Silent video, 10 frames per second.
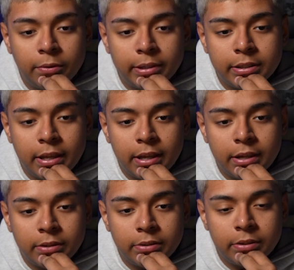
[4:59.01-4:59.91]
all the way
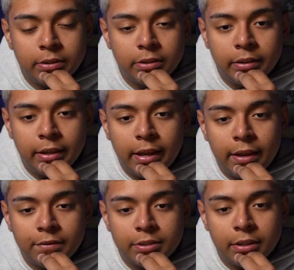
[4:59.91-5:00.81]
down, they
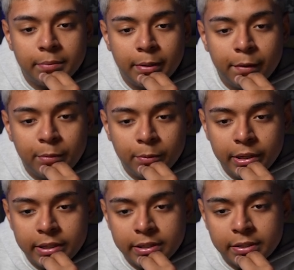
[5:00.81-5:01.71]
have some that have been
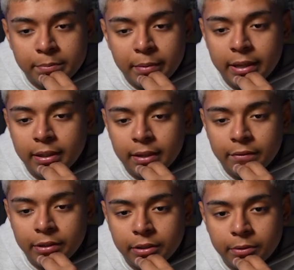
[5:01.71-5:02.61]
running since May
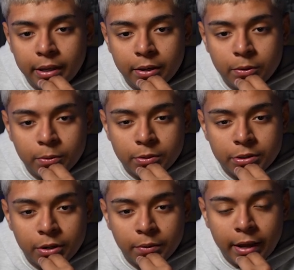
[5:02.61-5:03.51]
11th. Okay, cool.
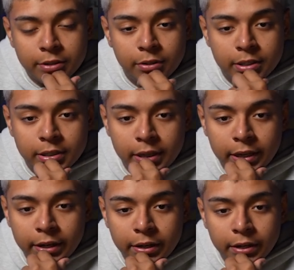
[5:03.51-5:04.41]
So as you can see
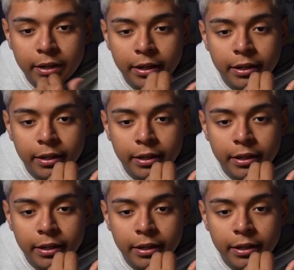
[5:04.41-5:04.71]
here,